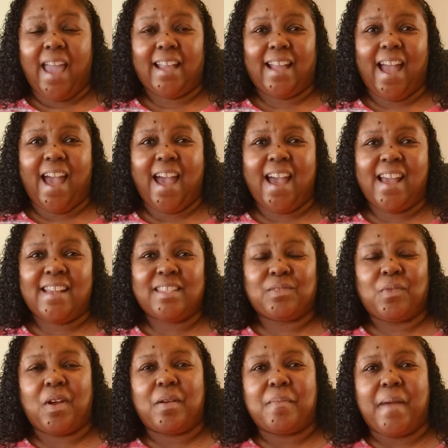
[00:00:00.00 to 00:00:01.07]
Hey guys,
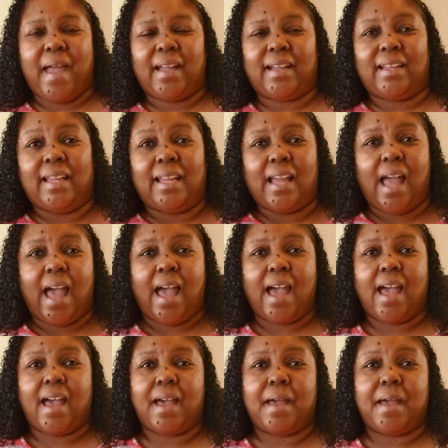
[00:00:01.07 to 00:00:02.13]
welcome back.
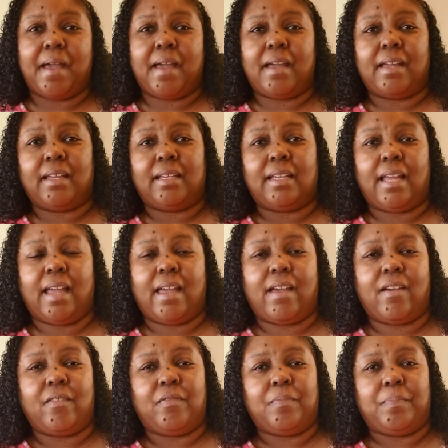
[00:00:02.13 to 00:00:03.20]
I
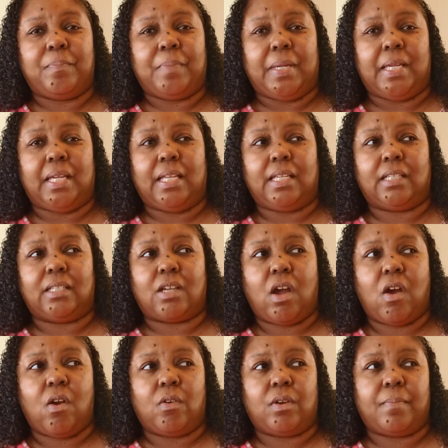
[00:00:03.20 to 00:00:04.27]
have been
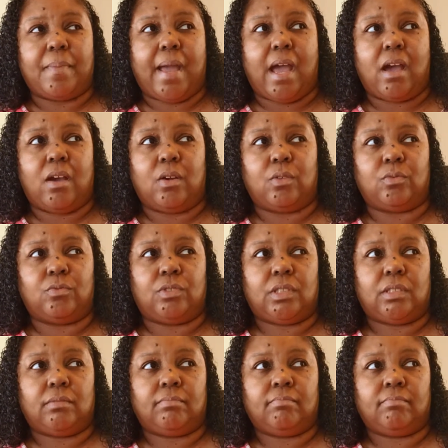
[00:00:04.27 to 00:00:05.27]
gone about